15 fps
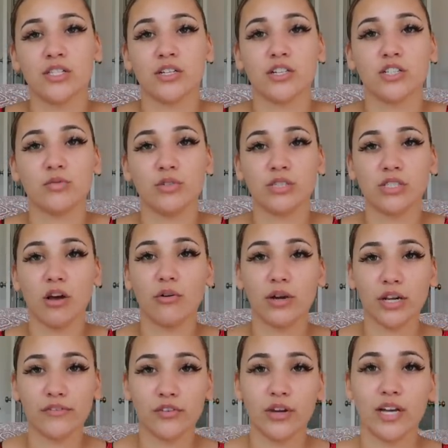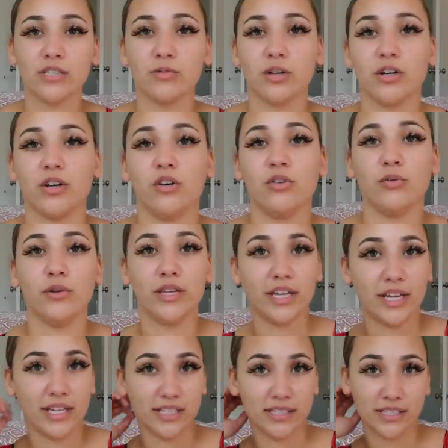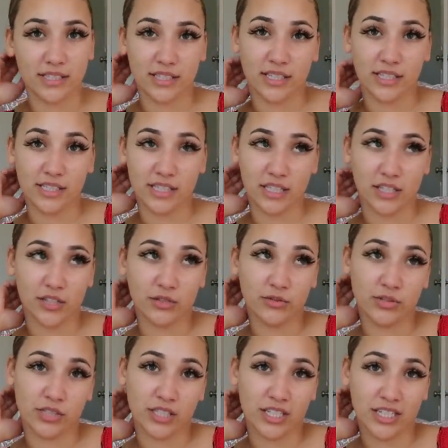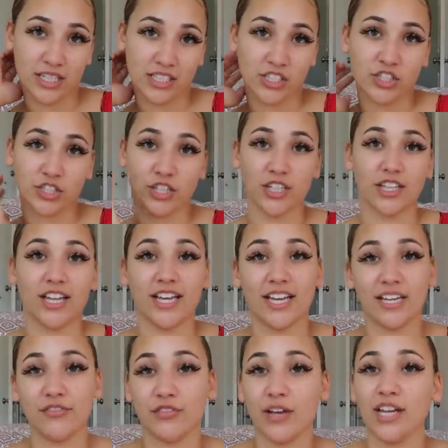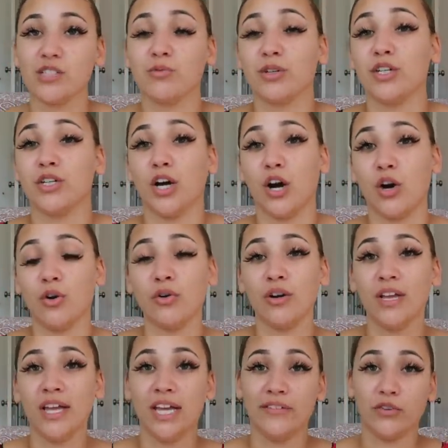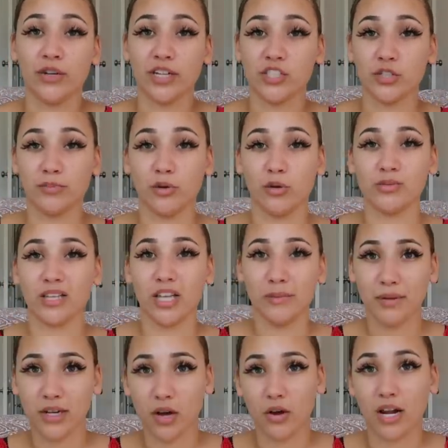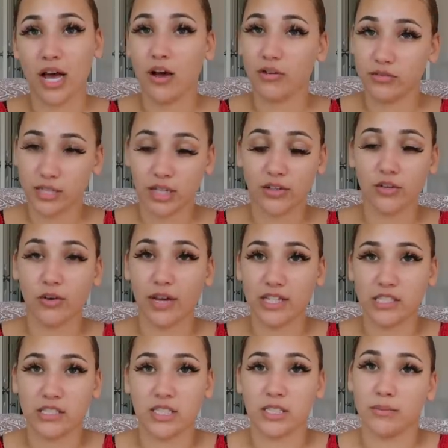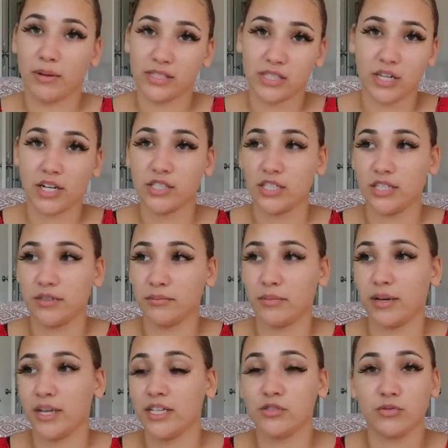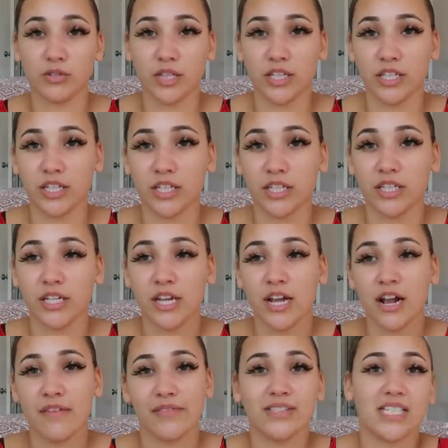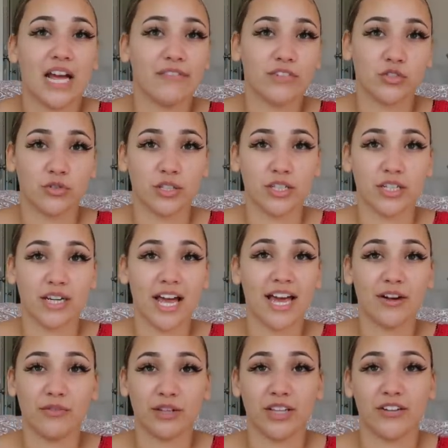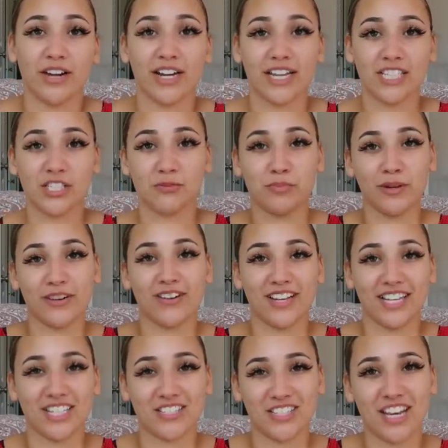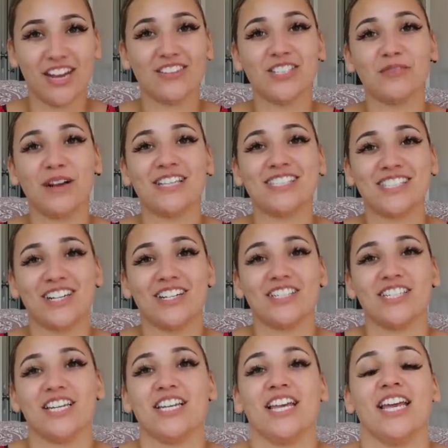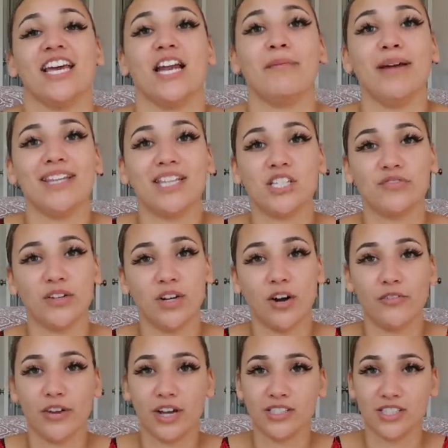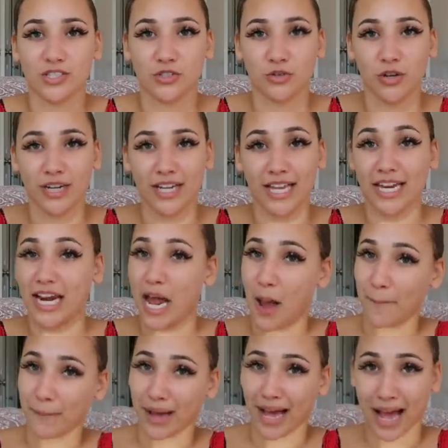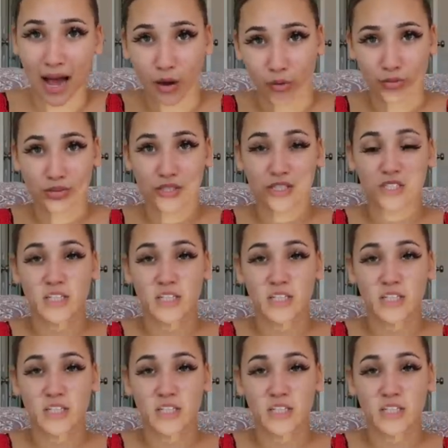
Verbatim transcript: Surgeon was so good. If you guys wanna know who he is, he's in the Houston Sugar Land. If you guys wanna know, you wanna get your boobs and let me know and I'll tell you guys my surgeon, but he's really good. The staff is really good. I had a really great experience. So shout out to my surgeon and I'm in this video. Hope you guys enjoyed it and I'm out.